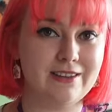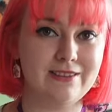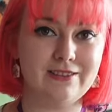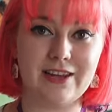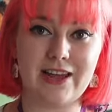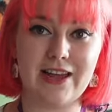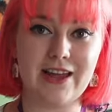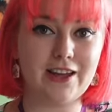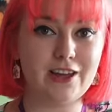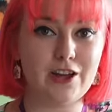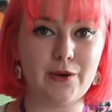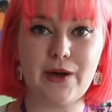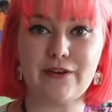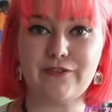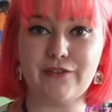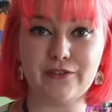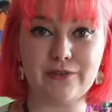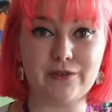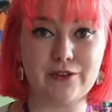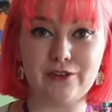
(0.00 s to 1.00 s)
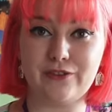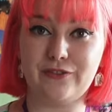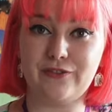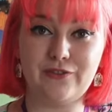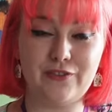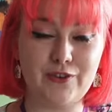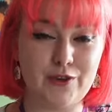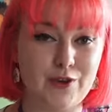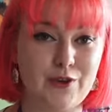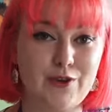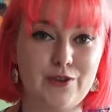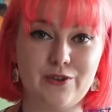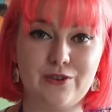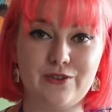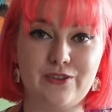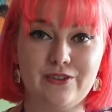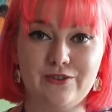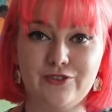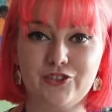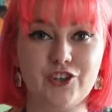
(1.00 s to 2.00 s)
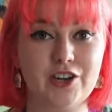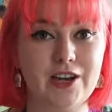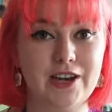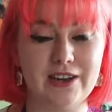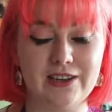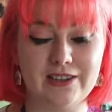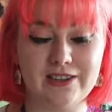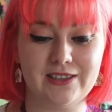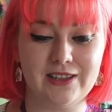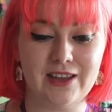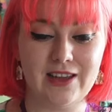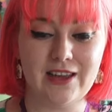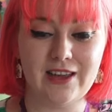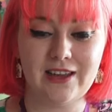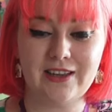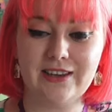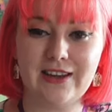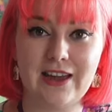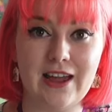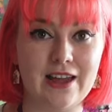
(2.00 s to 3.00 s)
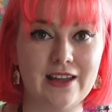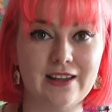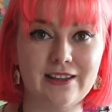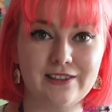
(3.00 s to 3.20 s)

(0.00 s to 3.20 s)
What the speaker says: yeah, go out for good food, drinks, yeah.